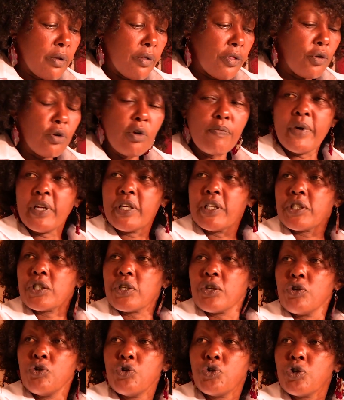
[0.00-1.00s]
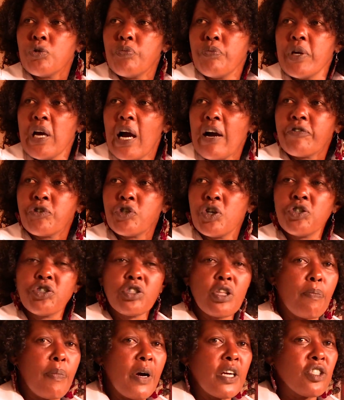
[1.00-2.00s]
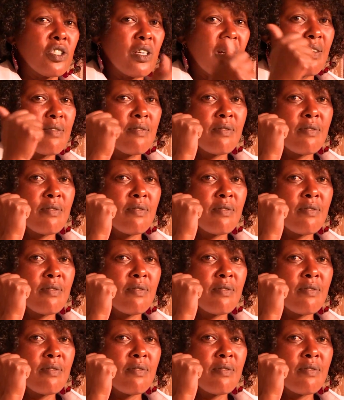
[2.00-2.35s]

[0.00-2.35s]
3 minutes, you should have changed the puncture